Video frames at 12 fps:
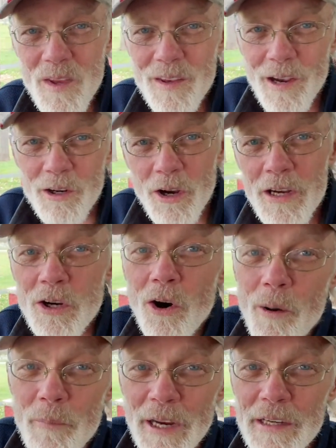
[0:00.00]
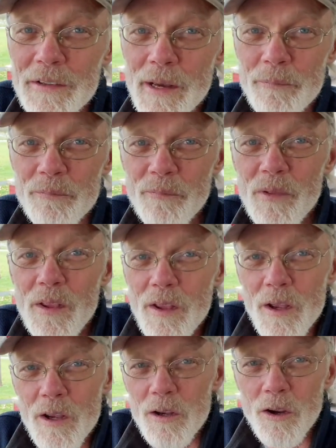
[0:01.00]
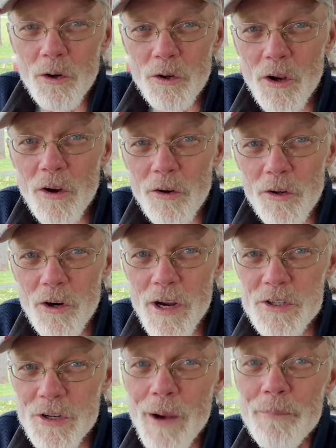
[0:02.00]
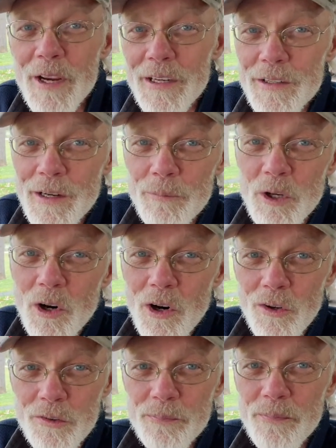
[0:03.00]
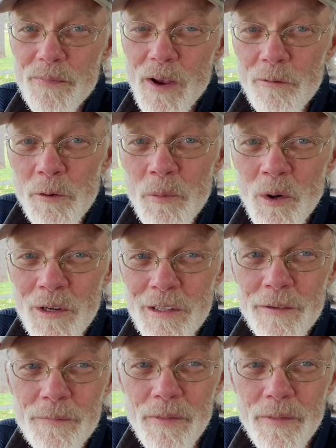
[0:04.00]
Yeah, great call making them, or great job making them calls, everybody.